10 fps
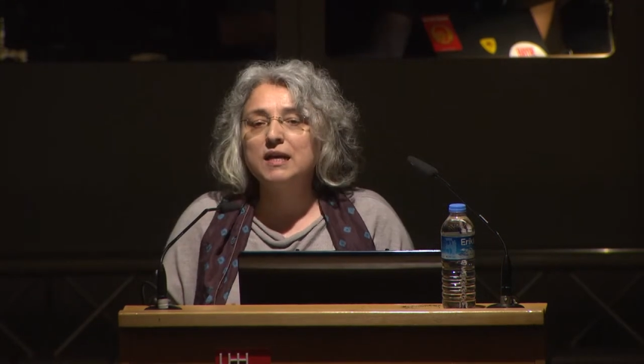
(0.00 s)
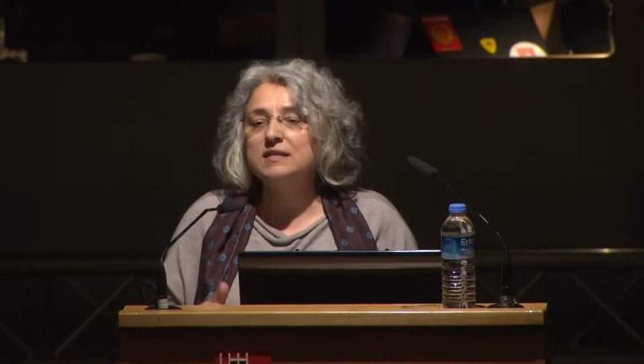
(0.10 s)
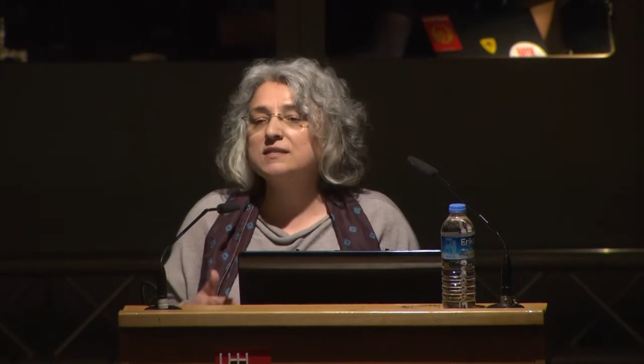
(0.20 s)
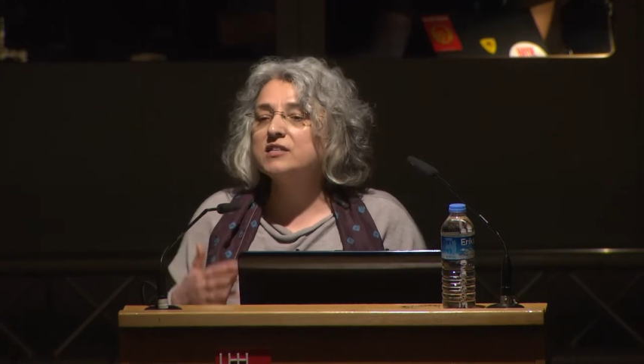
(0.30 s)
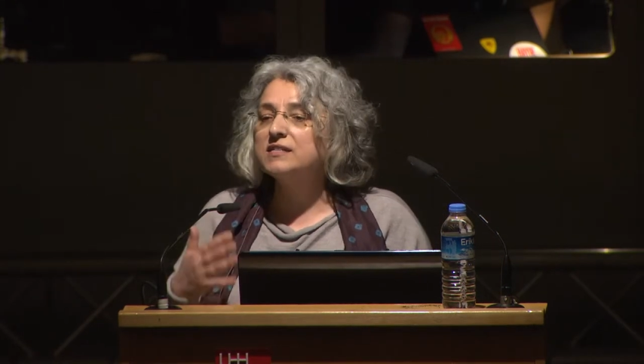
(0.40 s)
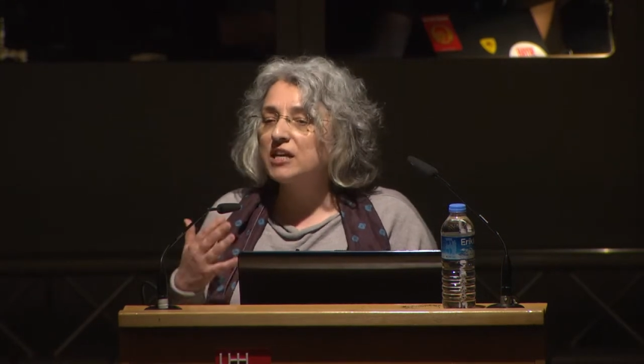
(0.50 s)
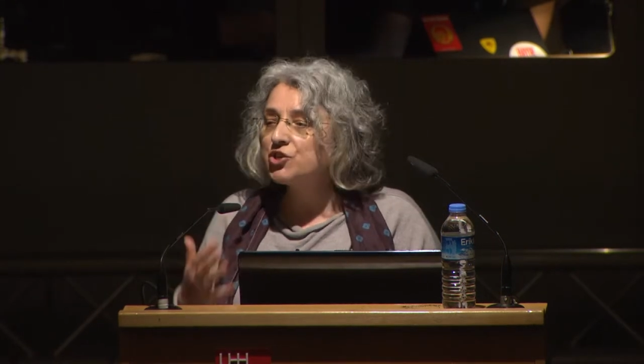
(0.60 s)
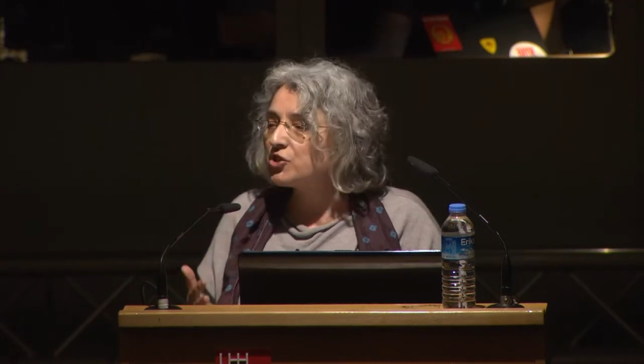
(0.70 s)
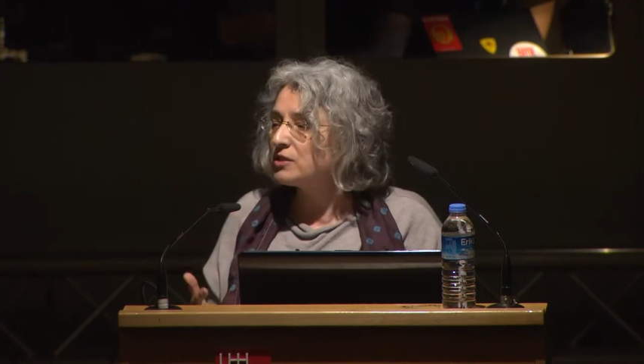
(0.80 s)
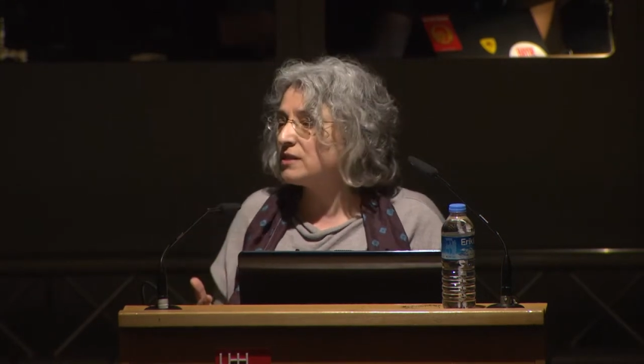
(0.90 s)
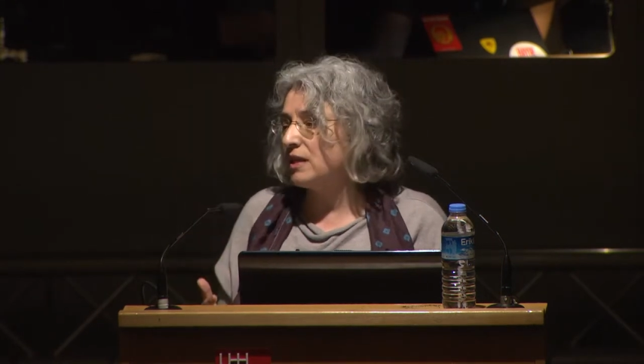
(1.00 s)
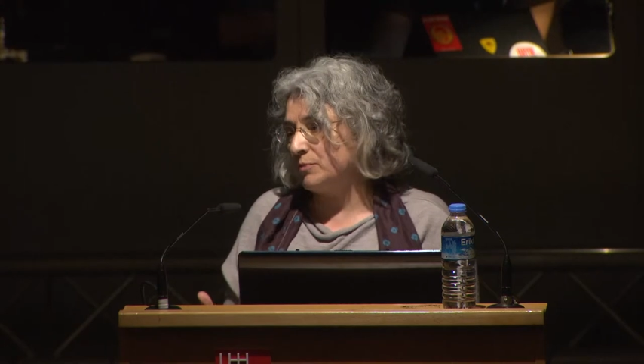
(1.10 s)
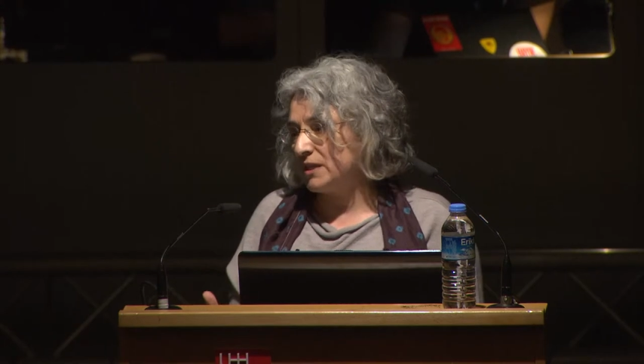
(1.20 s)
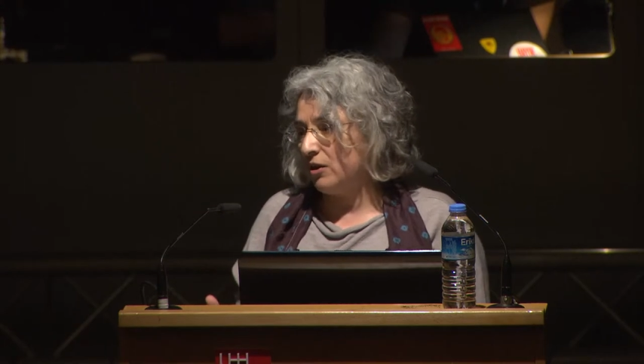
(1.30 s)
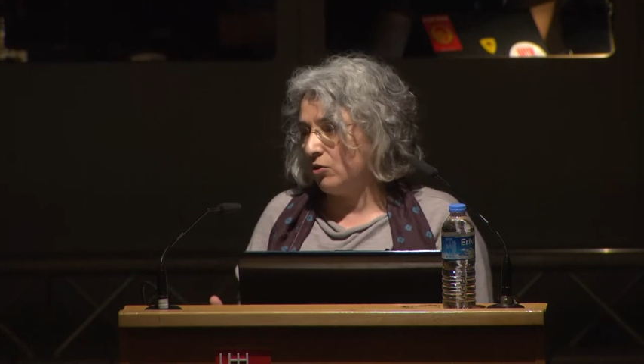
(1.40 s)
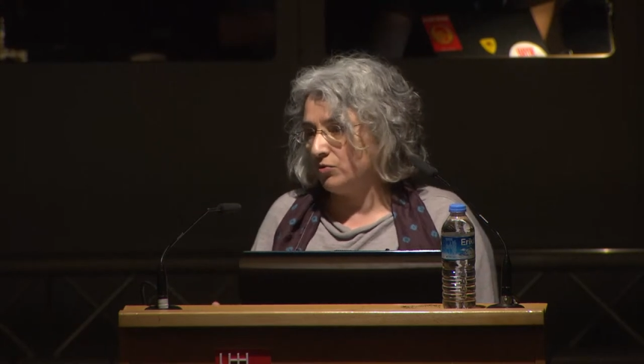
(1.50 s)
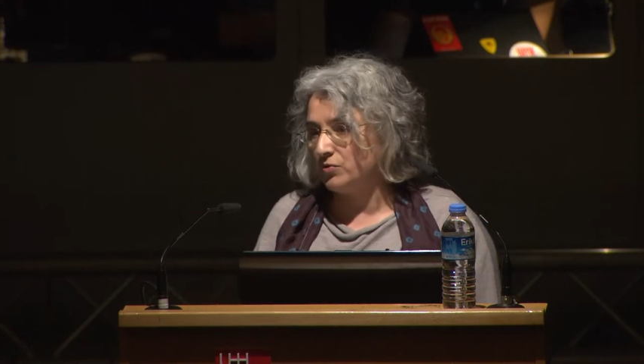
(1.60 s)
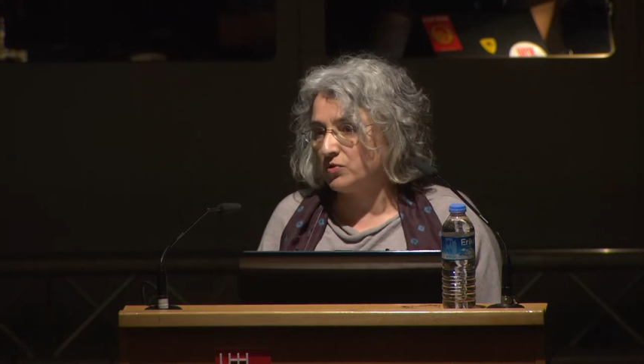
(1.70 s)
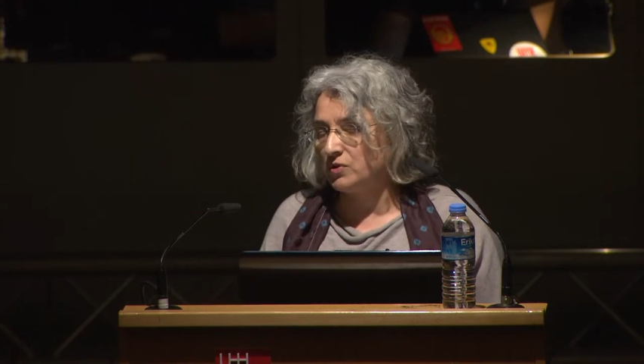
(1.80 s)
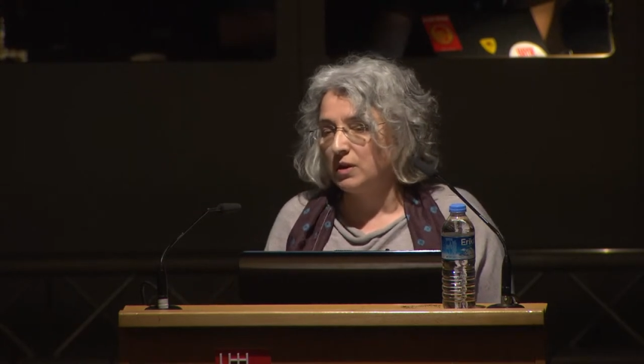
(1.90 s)
is the sessions
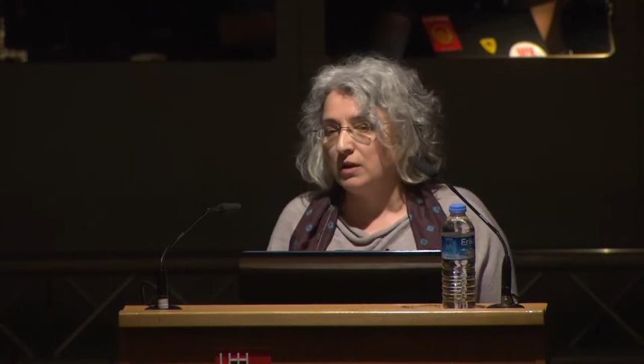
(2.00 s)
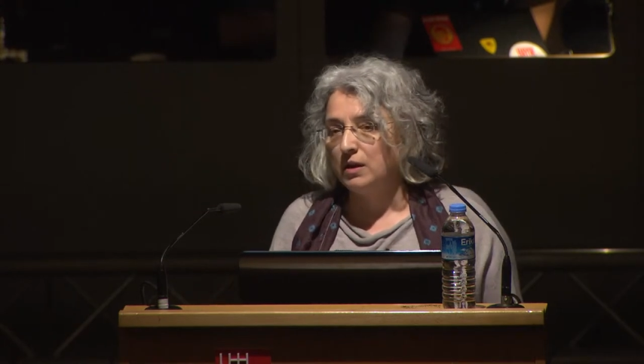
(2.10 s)
themselves.